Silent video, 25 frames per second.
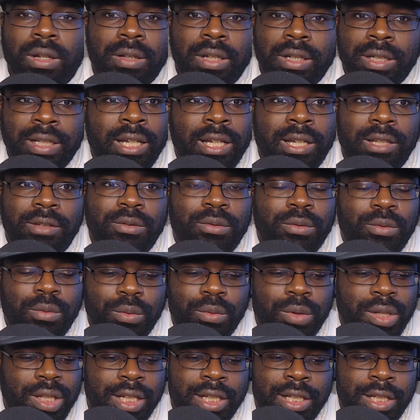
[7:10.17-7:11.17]
Again,
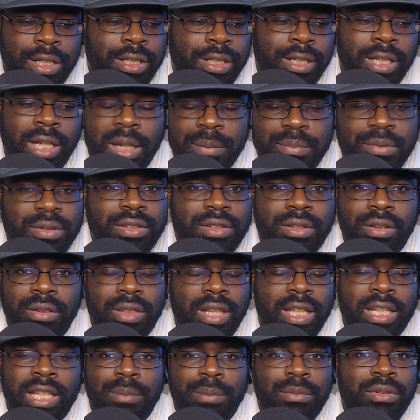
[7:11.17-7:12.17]
they kept
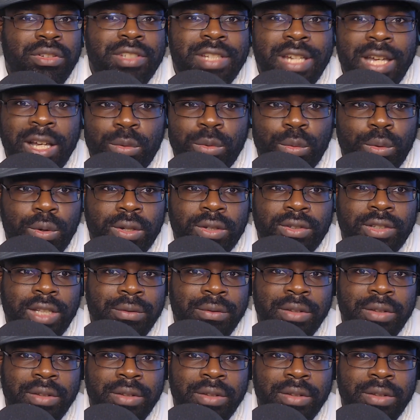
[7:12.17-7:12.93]
the Jaguars